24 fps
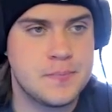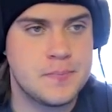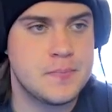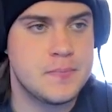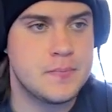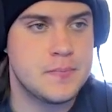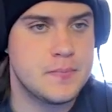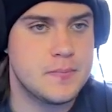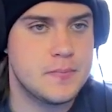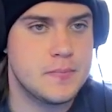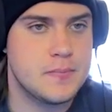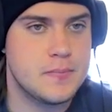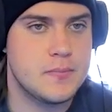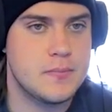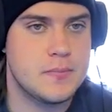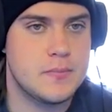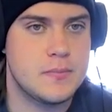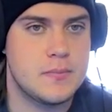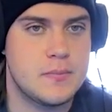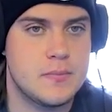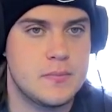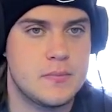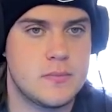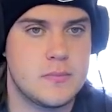
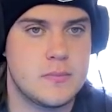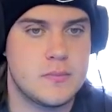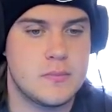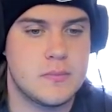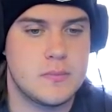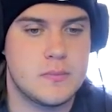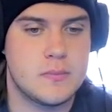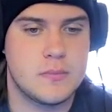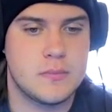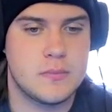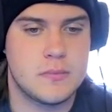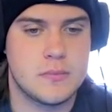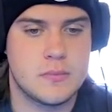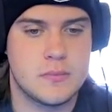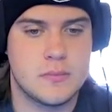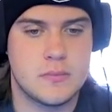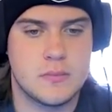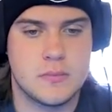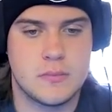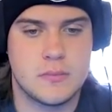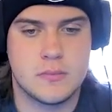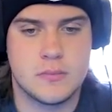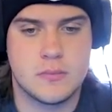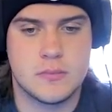
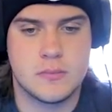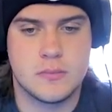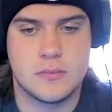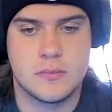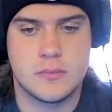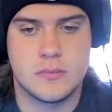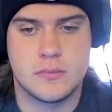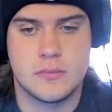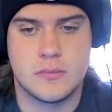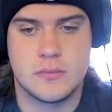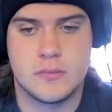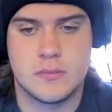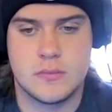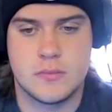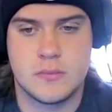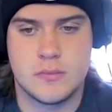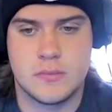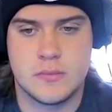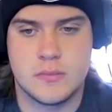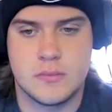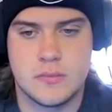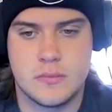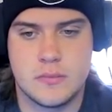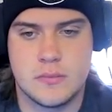
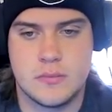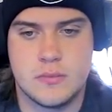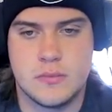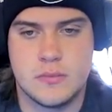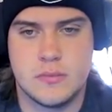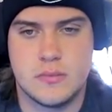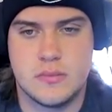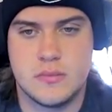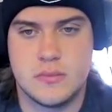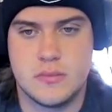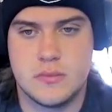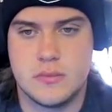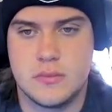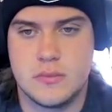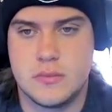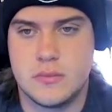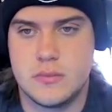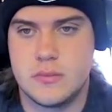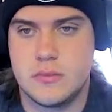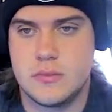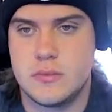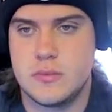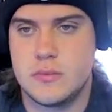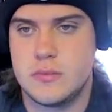
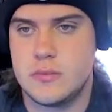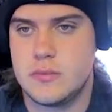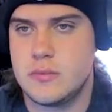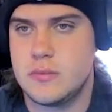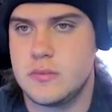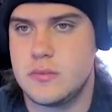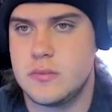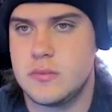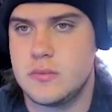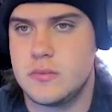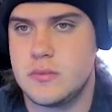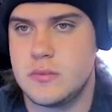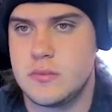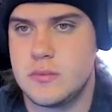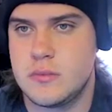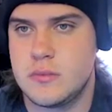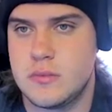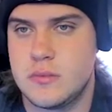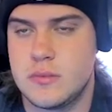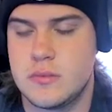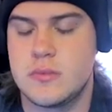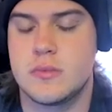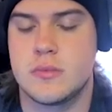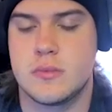
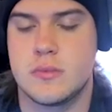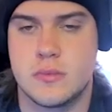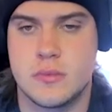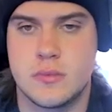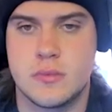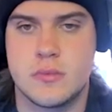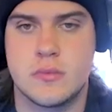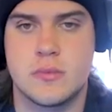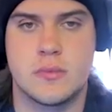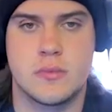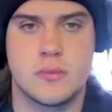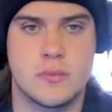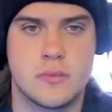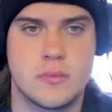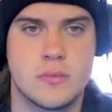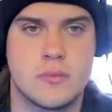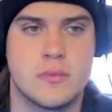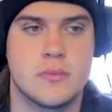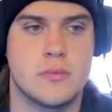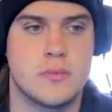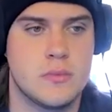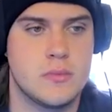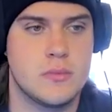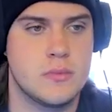
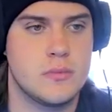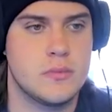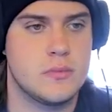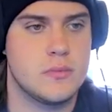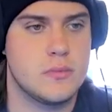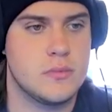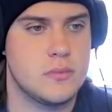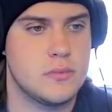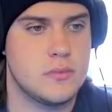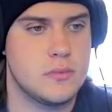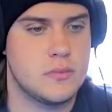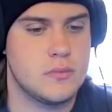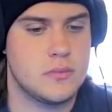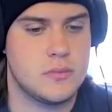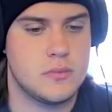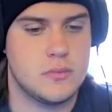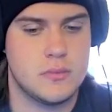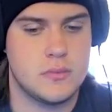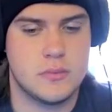This person isn't speaking.